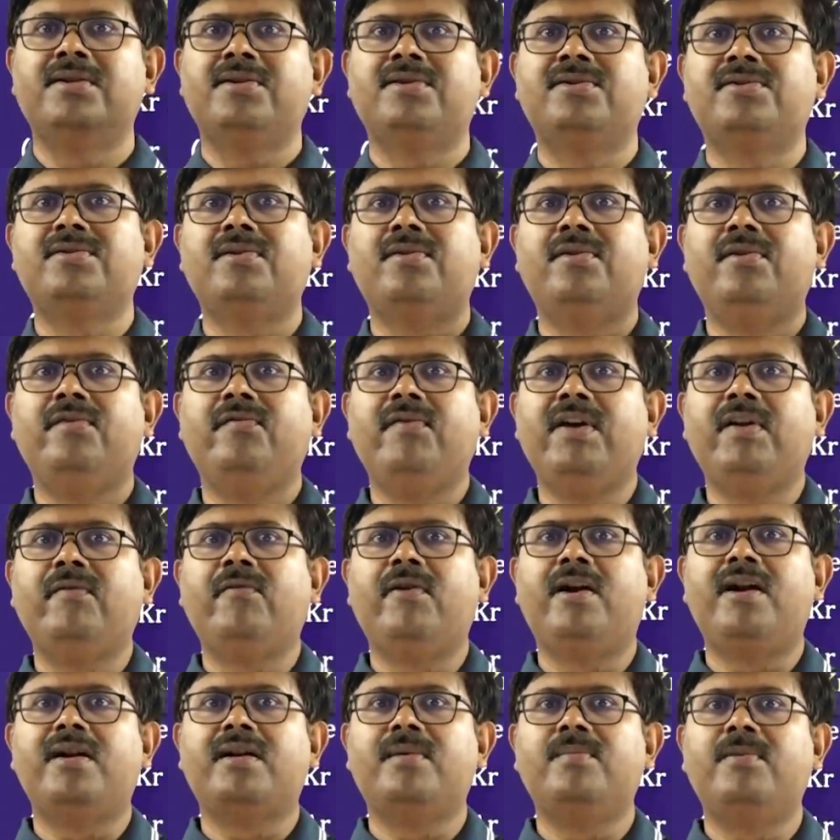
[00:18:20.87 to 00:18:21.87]
So, when
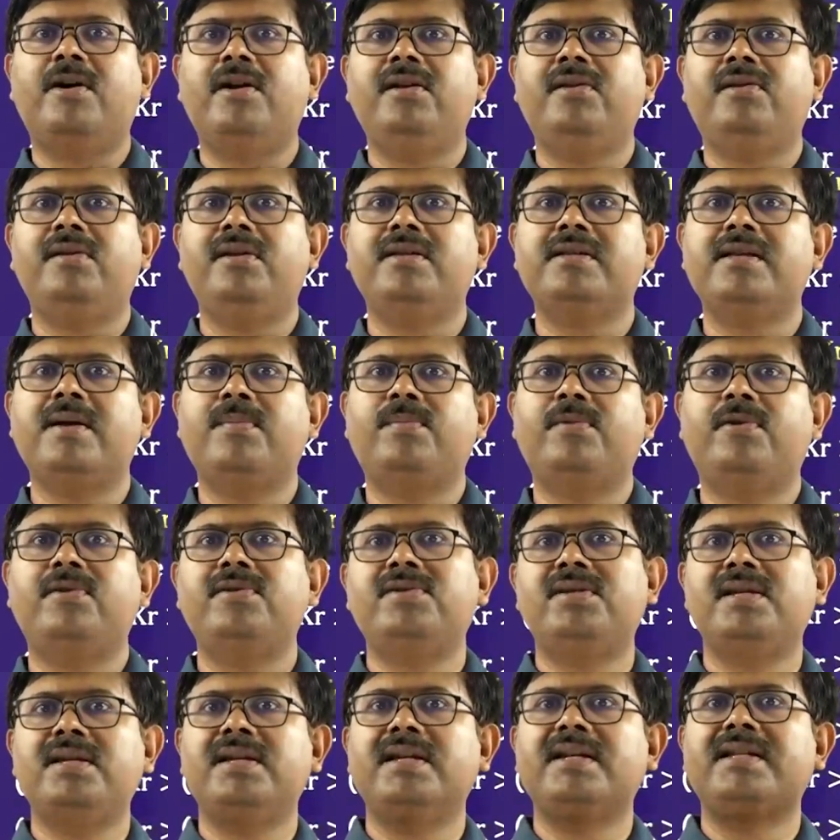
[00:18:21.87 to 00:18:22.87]
water molecule is
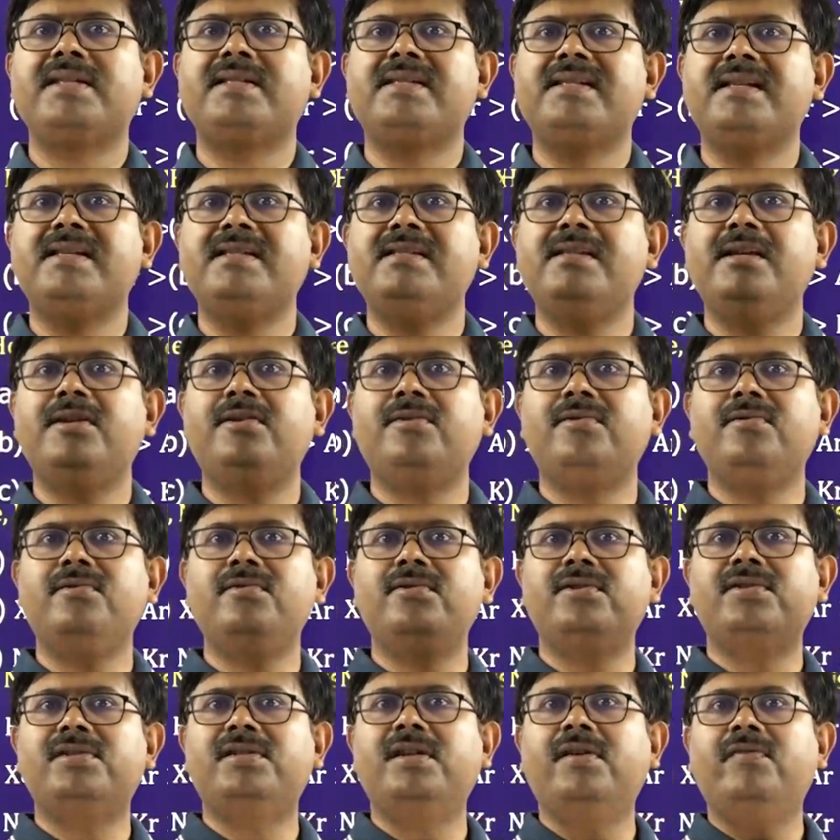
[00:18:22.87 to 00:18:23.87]
approaching, it is easy
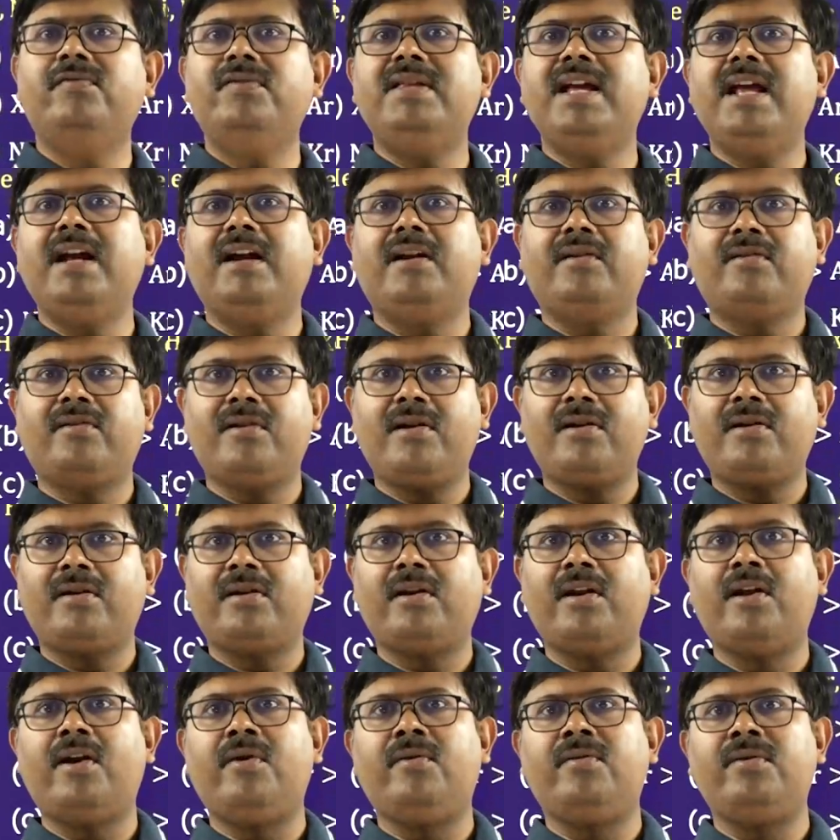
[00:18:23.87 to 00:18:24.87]
to shift the electron
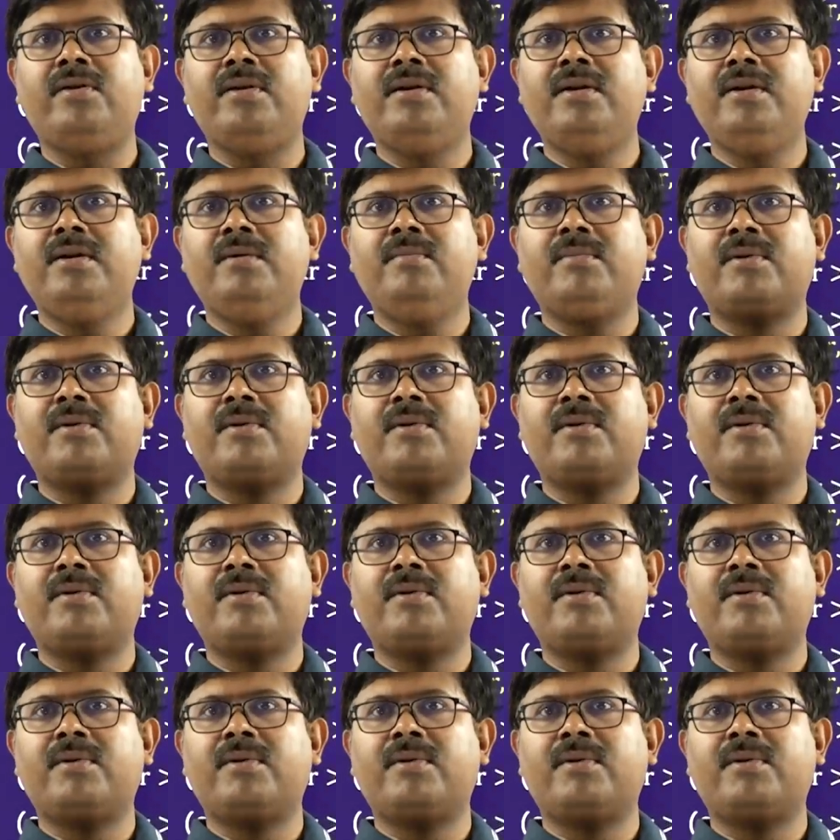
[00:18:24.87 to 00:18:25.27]
cloud.